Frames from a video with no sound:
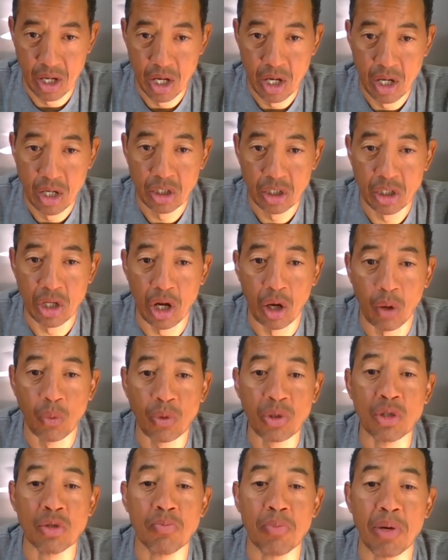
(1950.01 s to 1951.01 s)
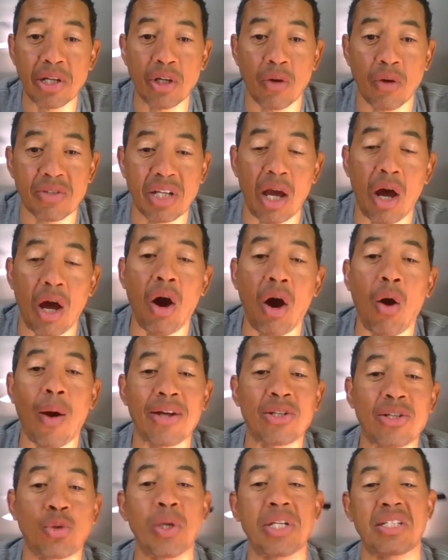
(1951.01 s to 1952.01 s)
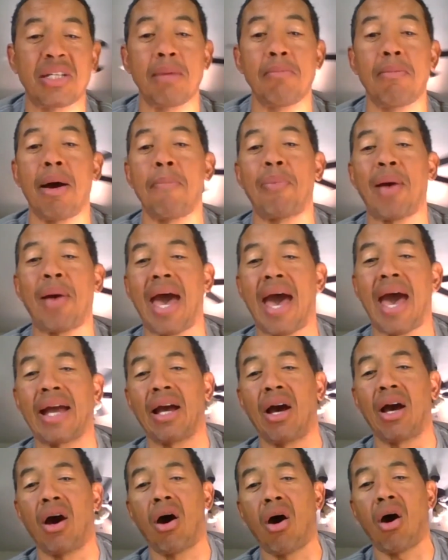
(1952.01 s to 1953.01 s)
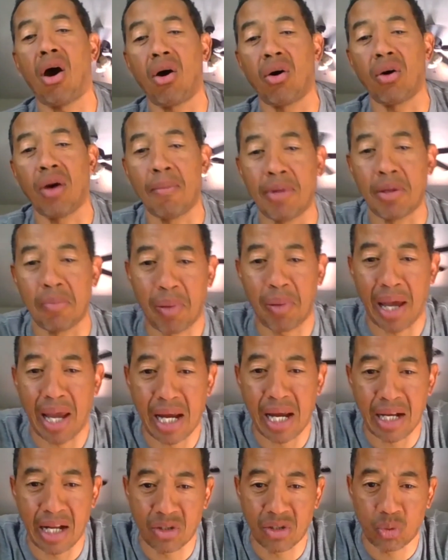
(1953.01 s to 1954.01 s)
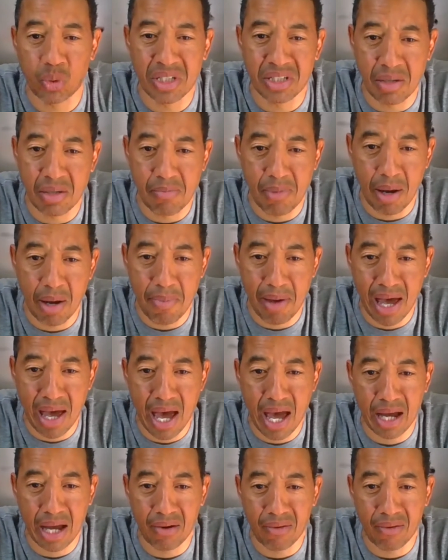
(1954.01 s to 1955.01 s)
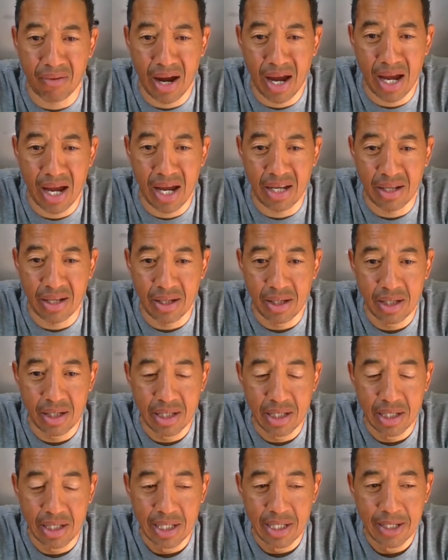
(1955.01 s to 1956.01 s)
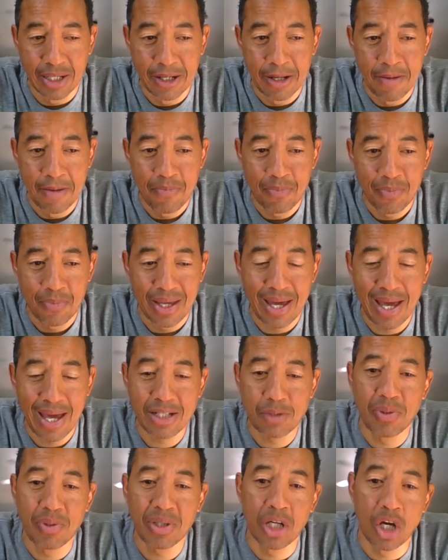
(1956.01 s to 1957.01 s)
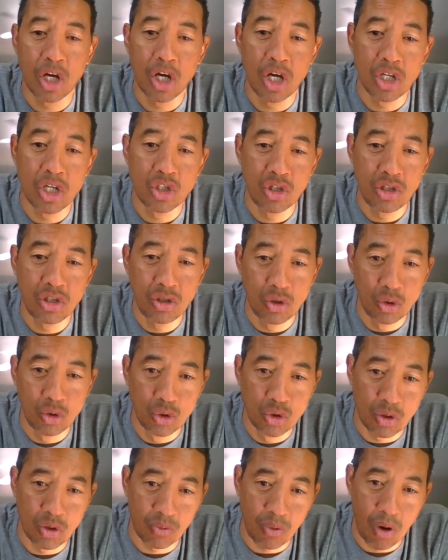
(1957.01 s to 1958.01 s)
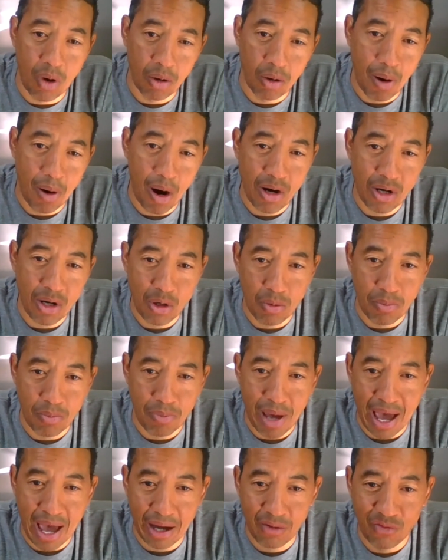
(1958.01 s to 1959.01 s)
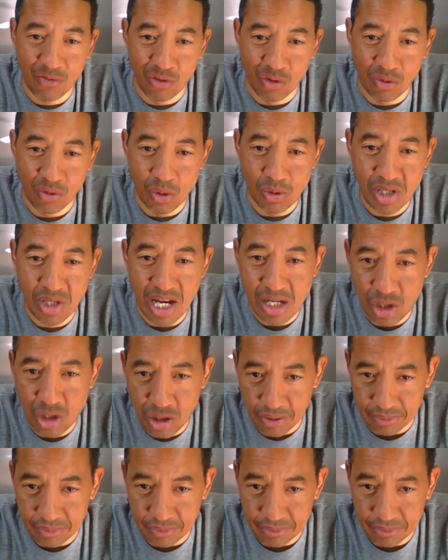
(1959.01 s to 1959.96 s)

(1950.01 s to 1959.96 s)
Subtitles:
You know, when you bend over and say, oh, I twisted my back. Oh, I'm in pain. I twisted my back, right? That's because you used the wrong part of your back for rotation.